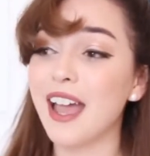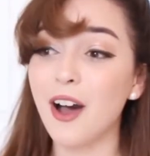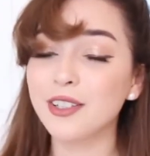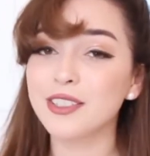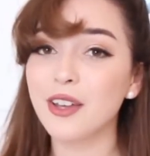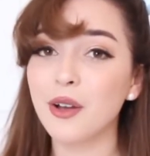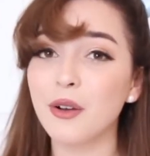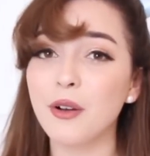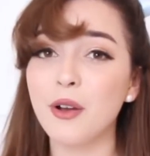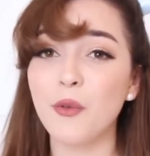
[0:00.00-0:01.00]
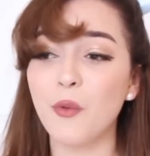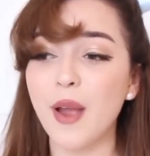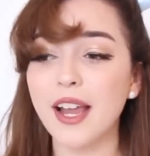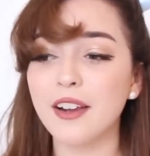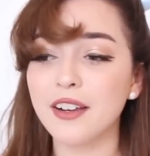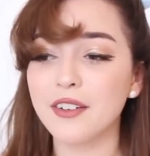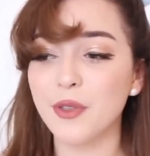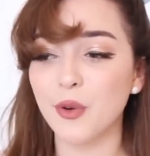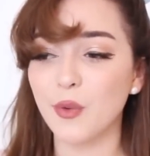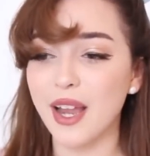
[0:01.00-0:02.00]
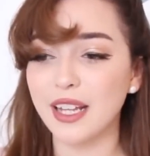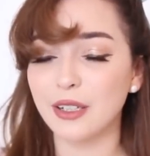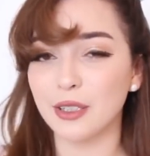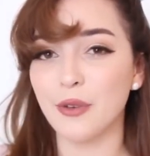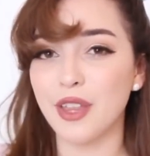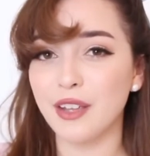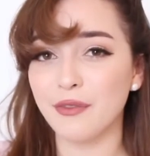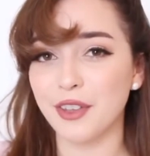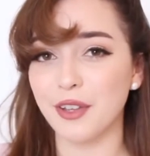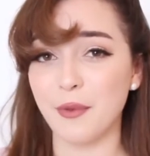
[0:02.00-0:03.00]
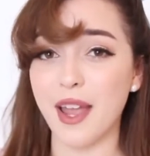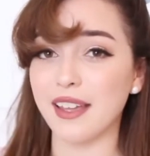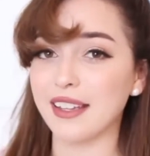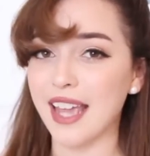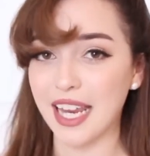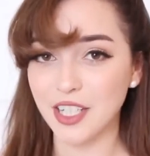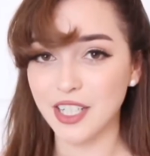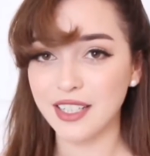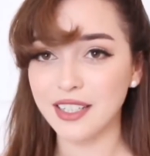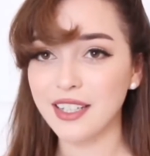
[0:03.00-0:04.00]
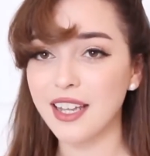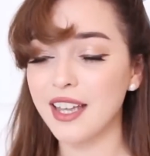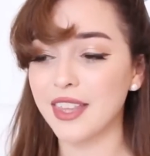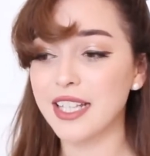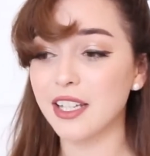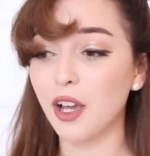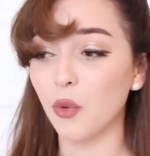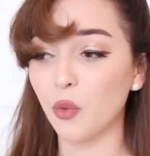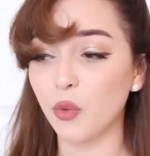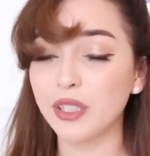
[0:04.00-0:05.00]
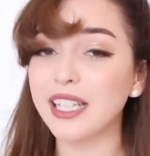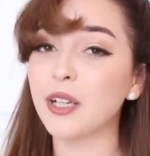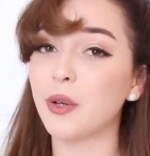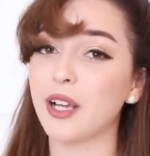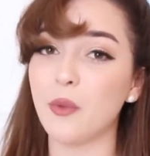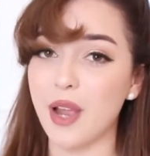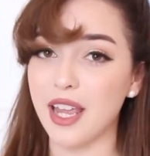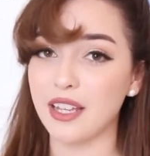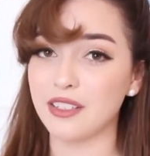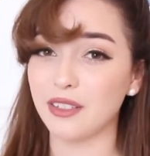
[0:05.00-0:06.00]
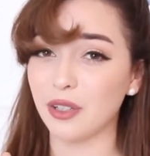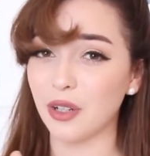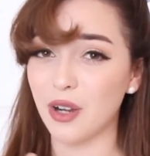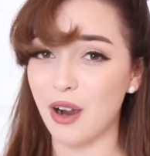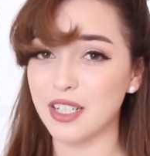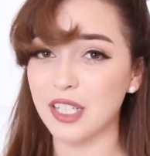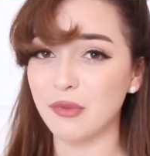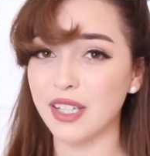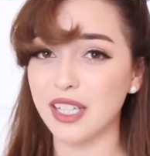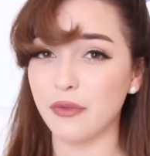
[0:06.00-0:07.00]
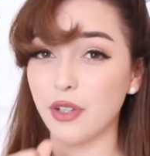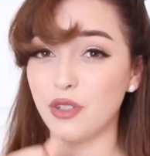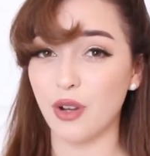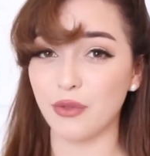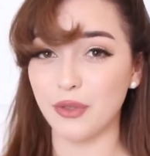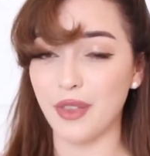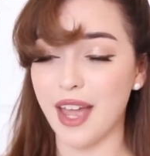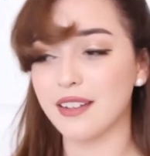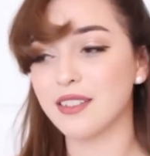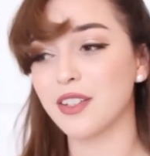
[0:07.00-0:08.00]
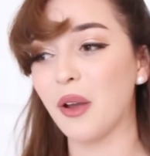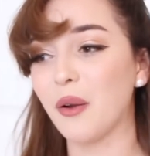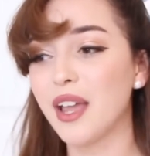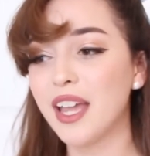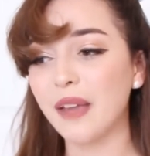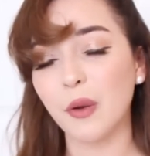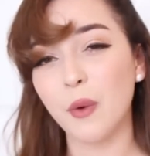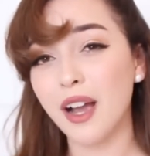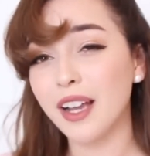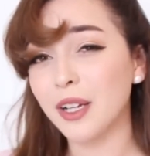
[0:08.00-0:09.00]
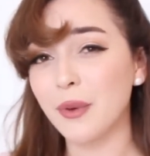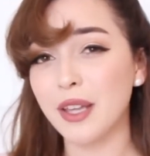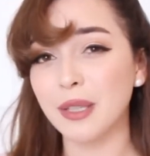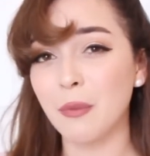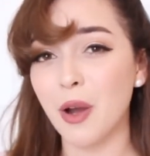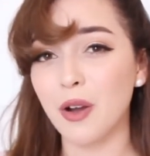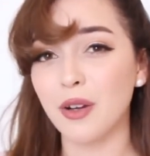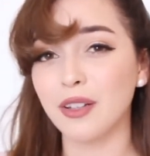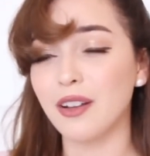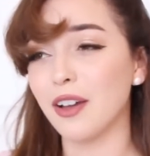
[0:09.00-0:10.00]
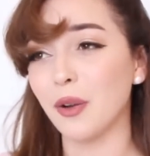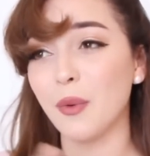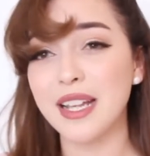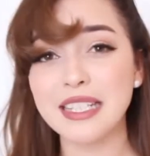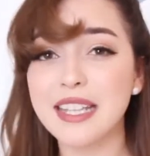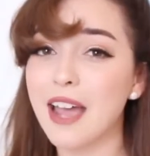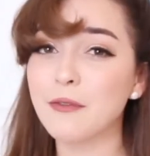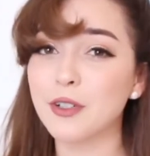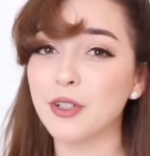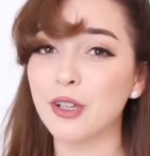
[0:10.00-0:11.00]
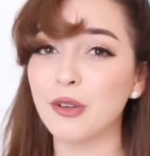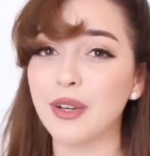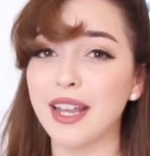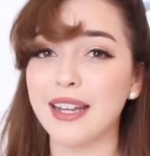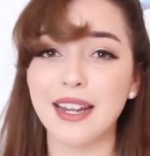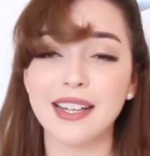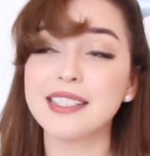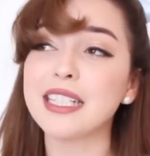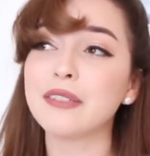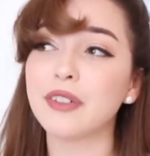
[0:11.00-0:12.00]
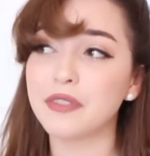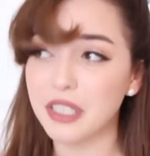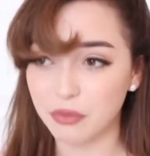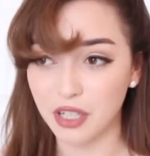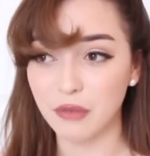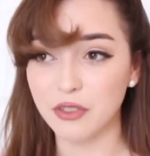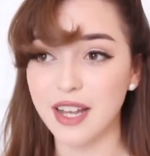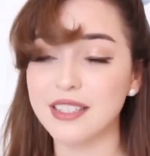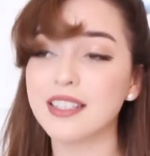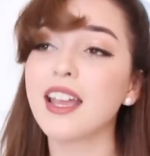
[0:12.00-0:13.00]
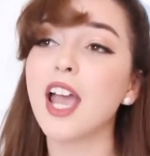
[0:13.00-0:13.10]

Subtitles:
Also, wear the right clothing for the right occasion. That's a really quick way to look costumey if you don't do that. So if you're walking around the mall on a Wednesday afternoon in a 1950s prom dress,